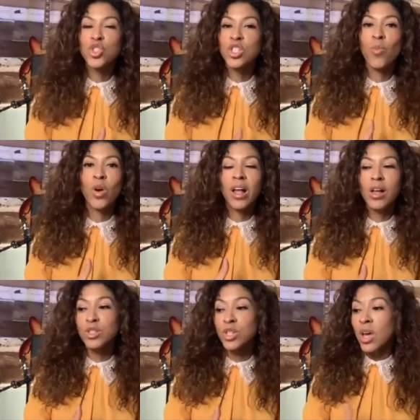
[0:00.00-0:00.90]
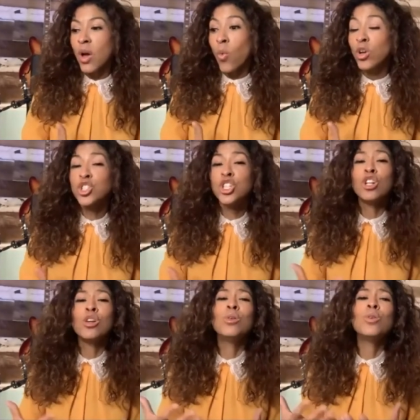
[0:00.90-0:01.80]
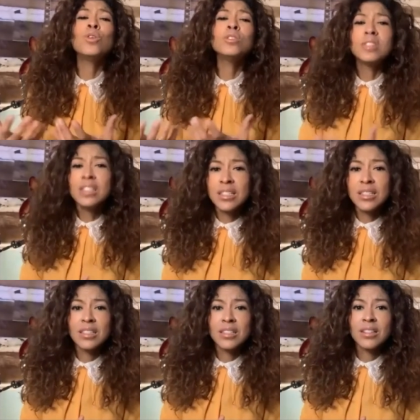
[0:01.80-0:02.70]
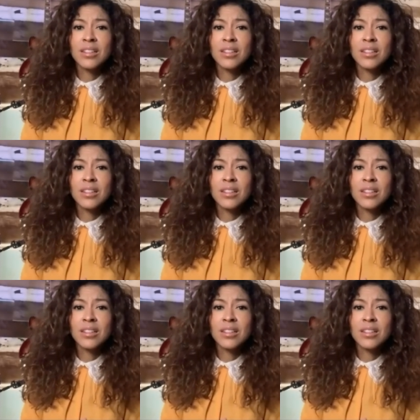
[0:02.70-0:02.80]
somewhere else, where she loses.